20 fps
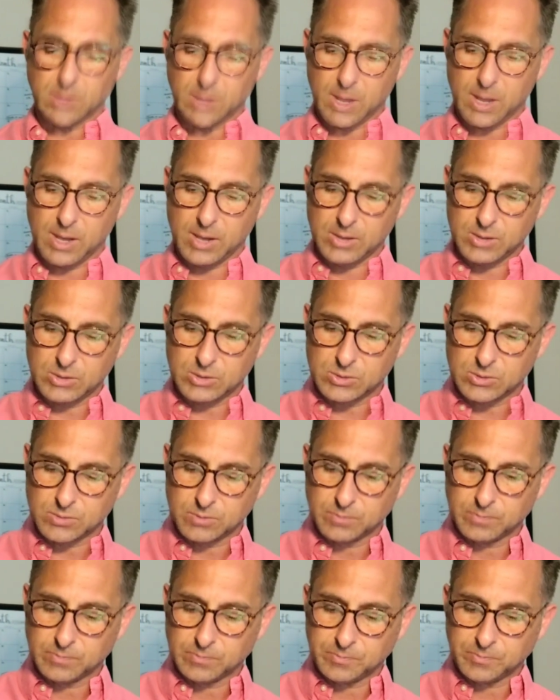nice,
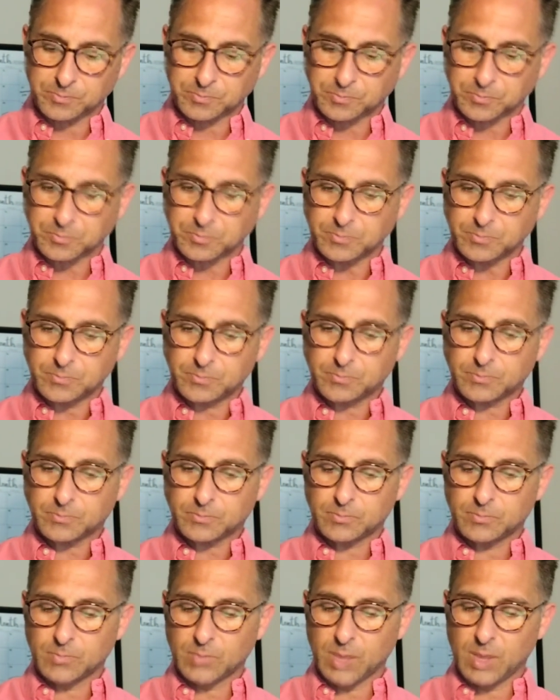
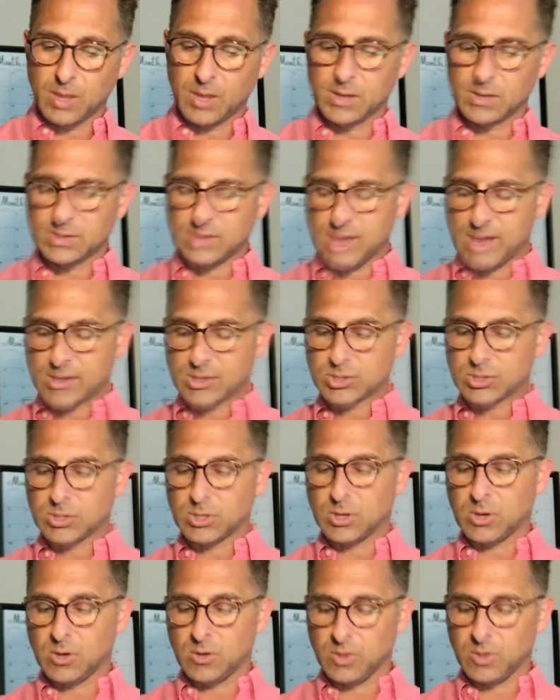and it's
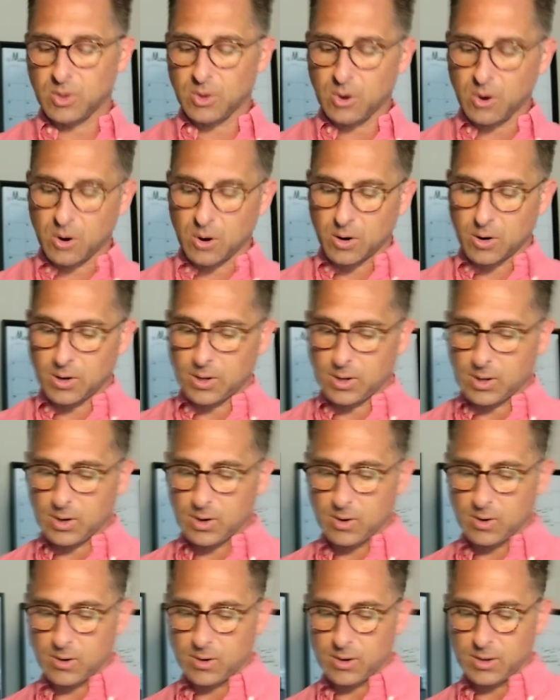actually on the card
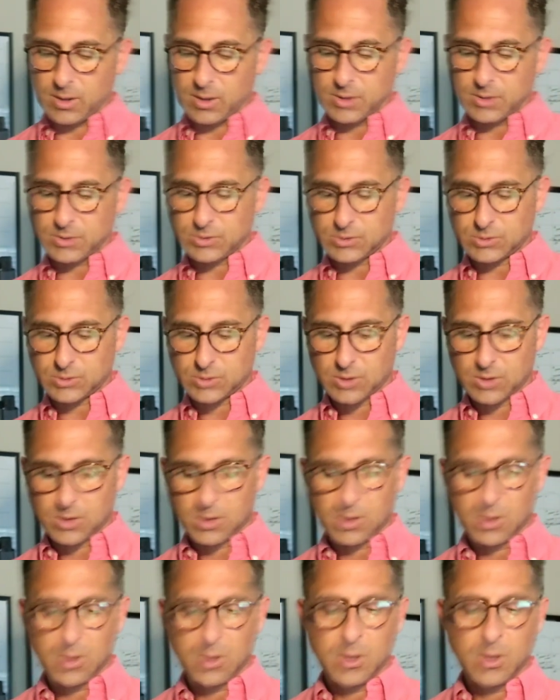here. It is
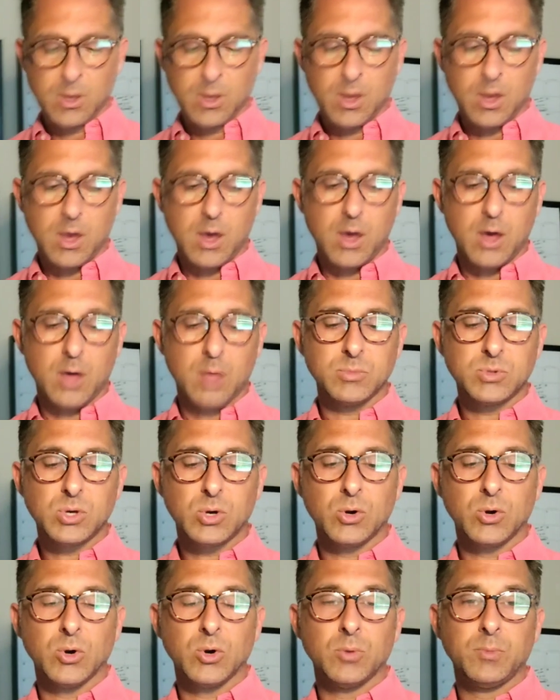
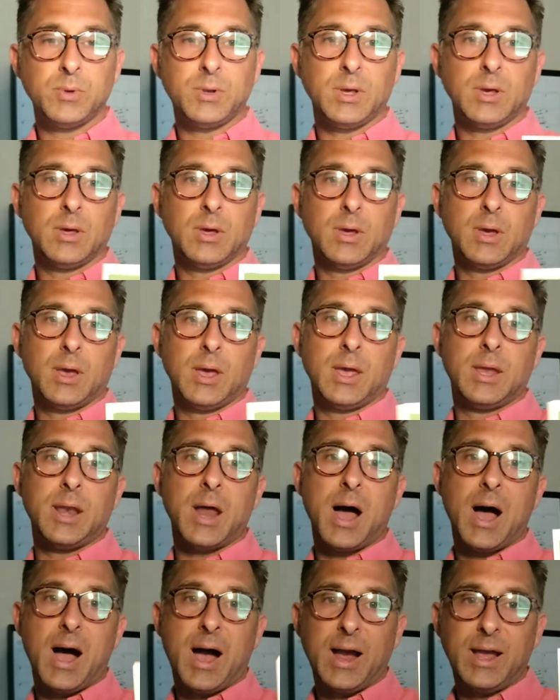termed an
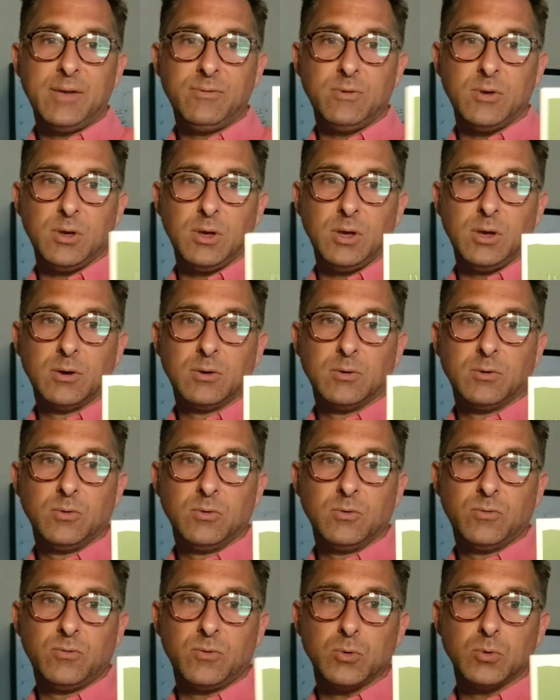ivy
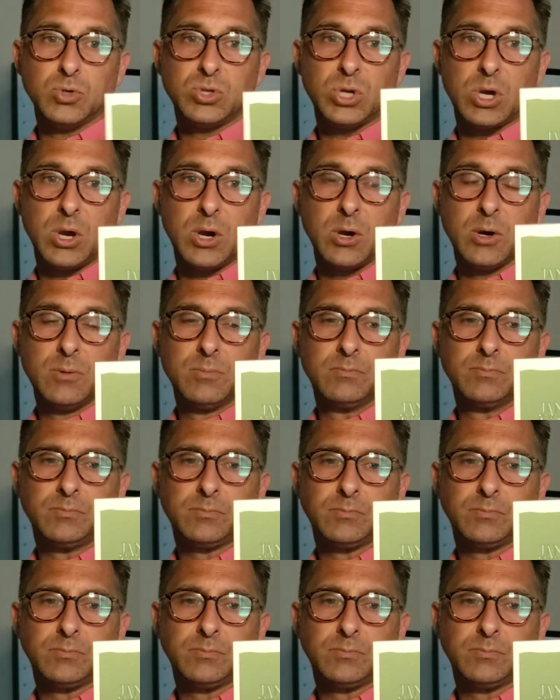fougere.